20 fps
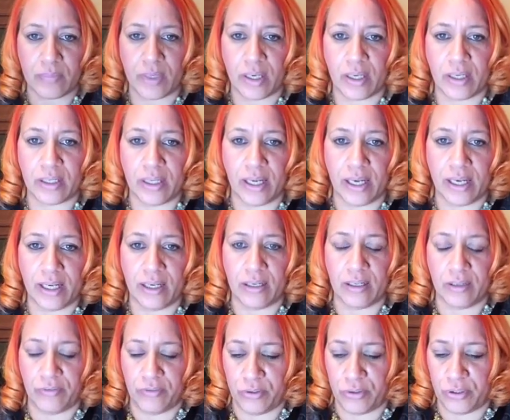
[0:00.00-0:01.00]
Good night.
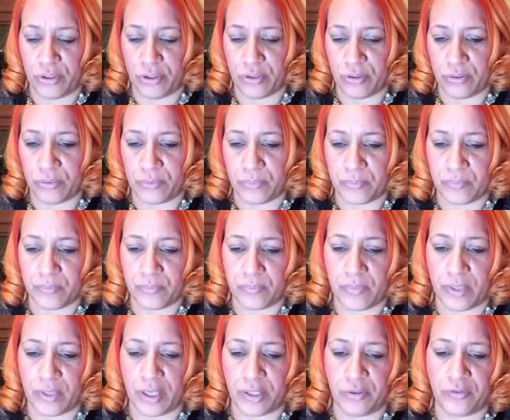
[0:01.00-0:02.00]
Love you too.
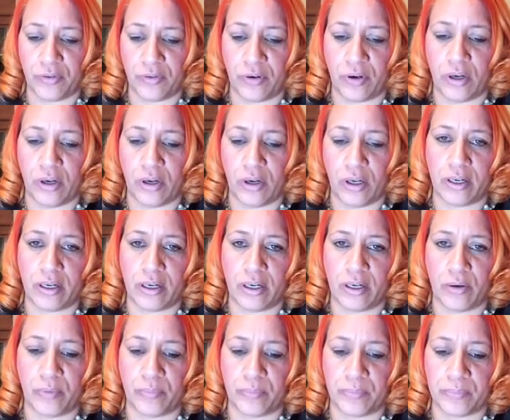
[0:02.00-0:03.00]
Thank you for all your
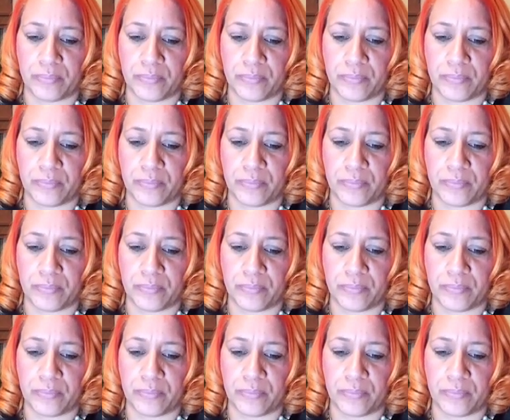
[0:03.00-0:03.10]
help.